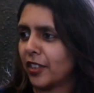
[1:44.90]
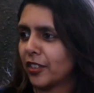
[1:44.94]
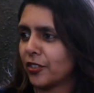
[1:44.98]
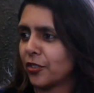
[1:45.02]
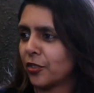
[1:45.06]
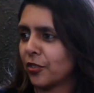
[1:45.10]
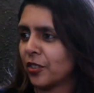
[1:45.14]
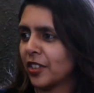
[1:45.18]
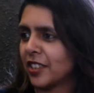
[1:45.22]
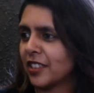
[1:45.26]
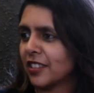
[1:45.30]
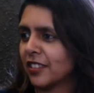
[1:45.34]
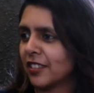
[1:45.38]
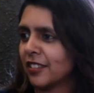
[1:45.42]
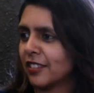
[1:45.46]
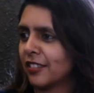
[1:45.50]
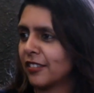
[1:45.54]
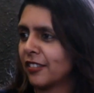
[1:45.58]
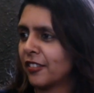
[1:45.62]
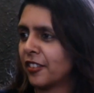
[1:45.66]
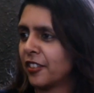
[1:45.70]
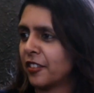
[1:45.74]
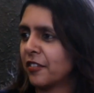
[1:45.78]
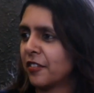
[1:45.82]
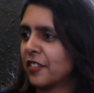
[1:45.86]
So it's
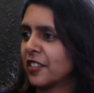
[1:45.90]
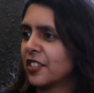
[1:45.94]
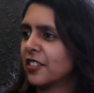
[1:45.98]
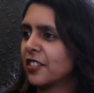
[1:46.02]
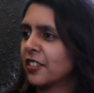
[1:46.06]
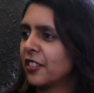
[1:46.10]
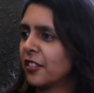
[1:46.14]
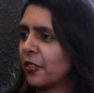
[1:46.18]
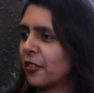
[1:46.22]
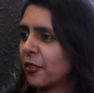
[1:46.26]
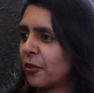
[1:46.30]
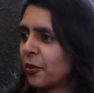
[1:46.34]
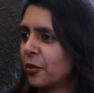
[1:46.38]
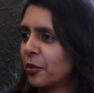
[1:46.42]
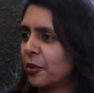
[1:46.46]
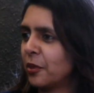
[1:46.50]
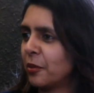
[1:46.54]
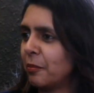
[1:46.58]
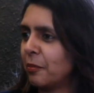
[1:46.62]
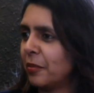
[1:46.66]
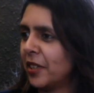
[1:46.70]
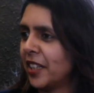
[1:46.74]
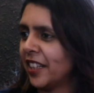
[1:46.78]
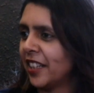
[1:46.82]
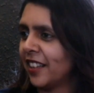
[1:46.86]
a reversal
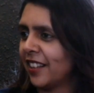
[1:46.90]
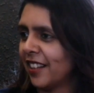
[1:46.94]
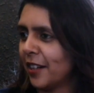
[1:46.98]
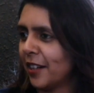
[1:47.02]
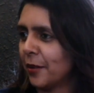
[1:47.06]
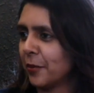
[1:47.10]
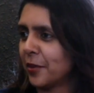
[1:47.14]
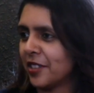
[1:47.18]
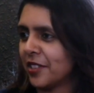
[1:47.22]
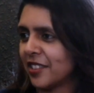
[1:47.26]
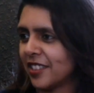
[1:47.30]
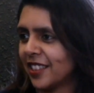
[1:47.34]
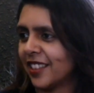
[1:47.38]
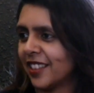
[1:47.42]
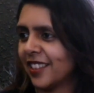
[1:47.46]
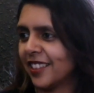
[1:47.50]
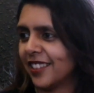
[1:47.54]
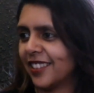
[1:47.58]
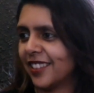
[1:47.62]
role play, I would say.